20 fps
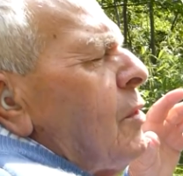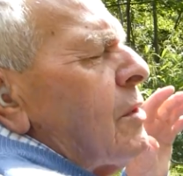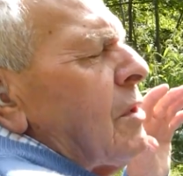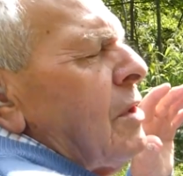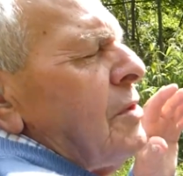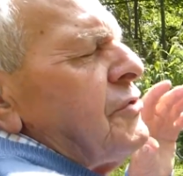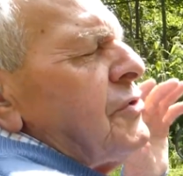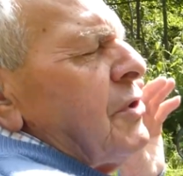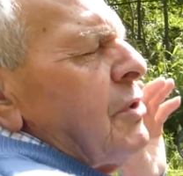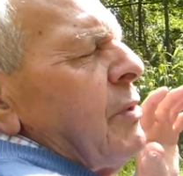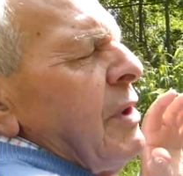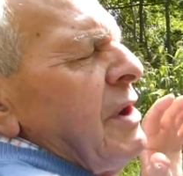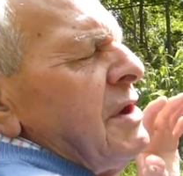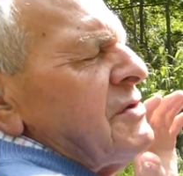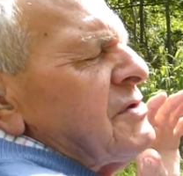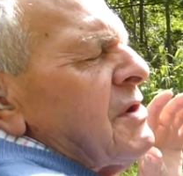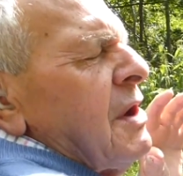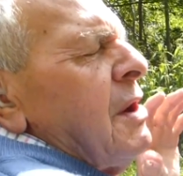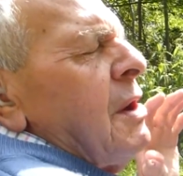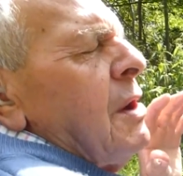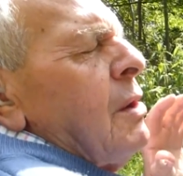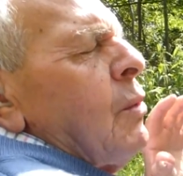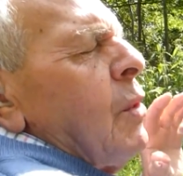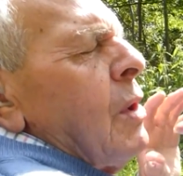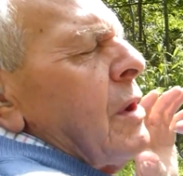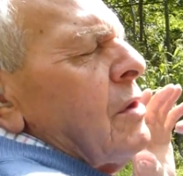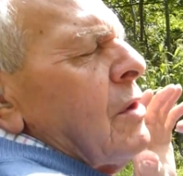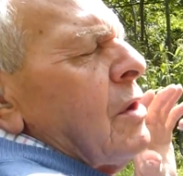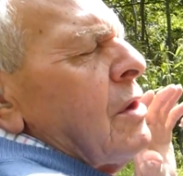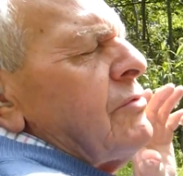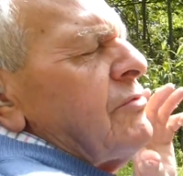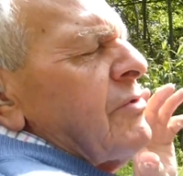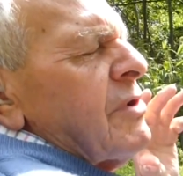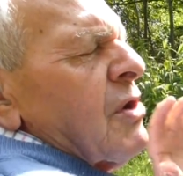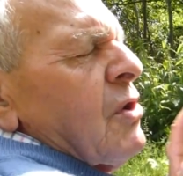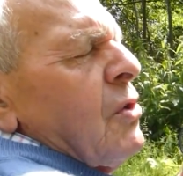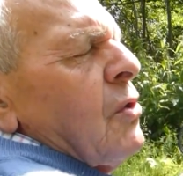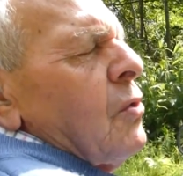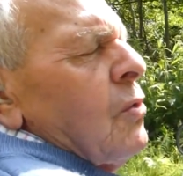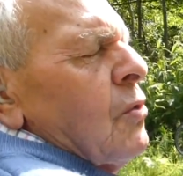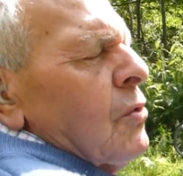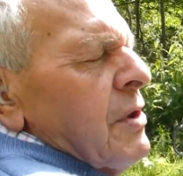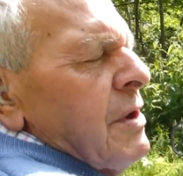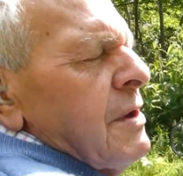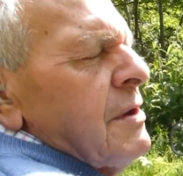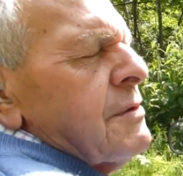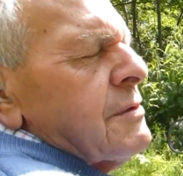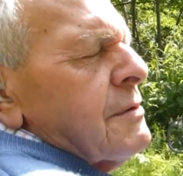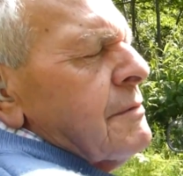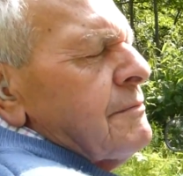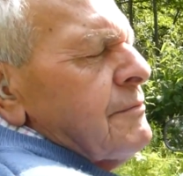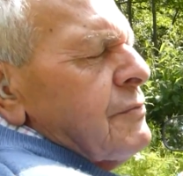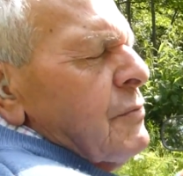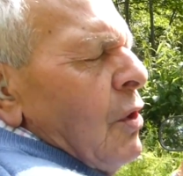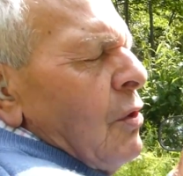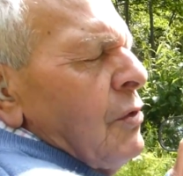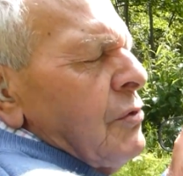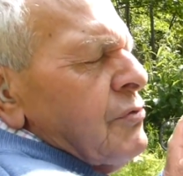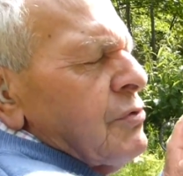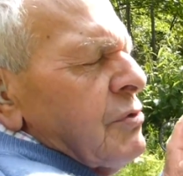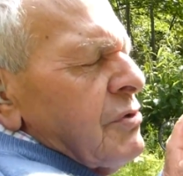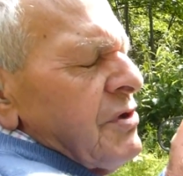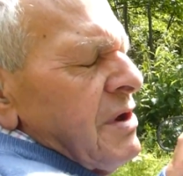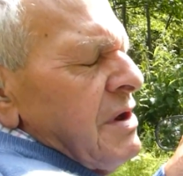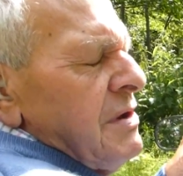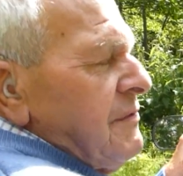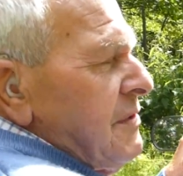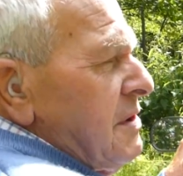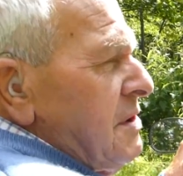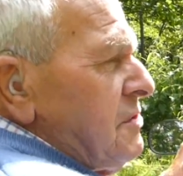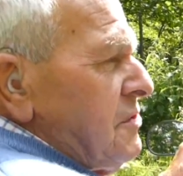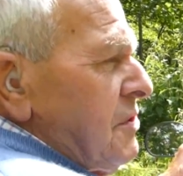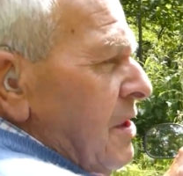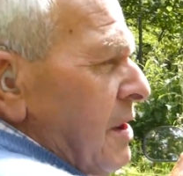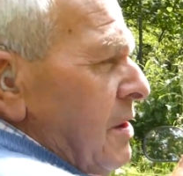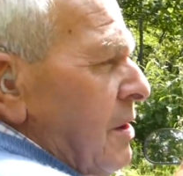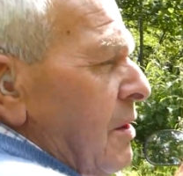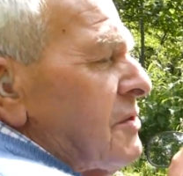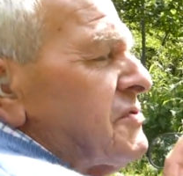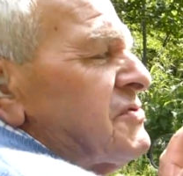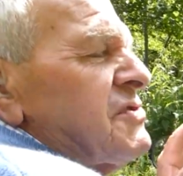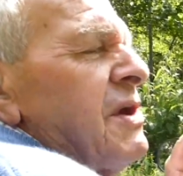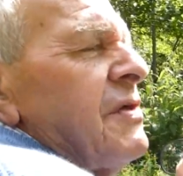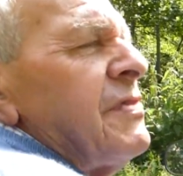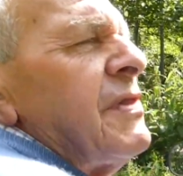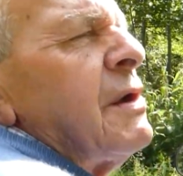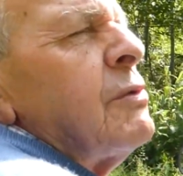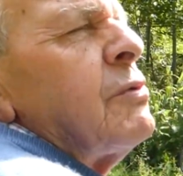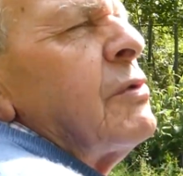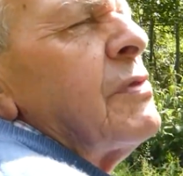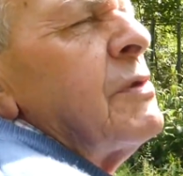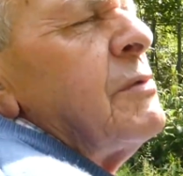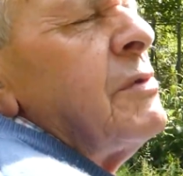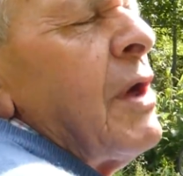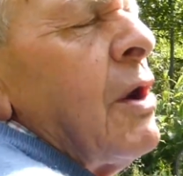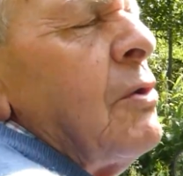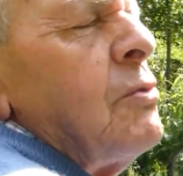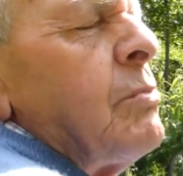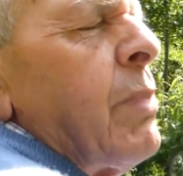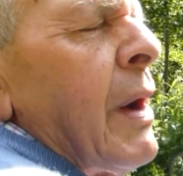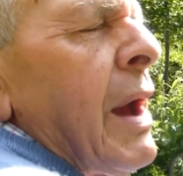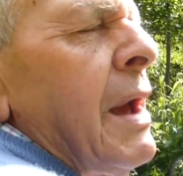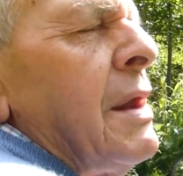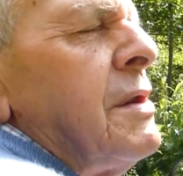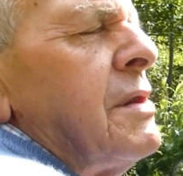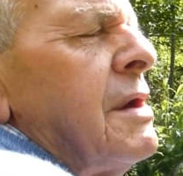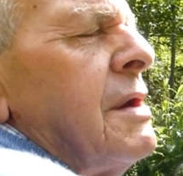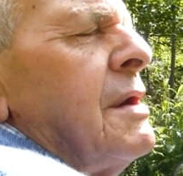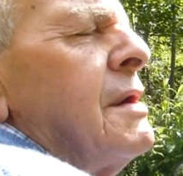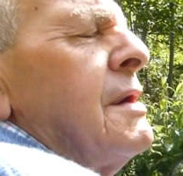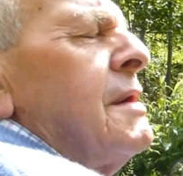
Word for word: What I do is when I record it onto a DVD, I sit there with a notepad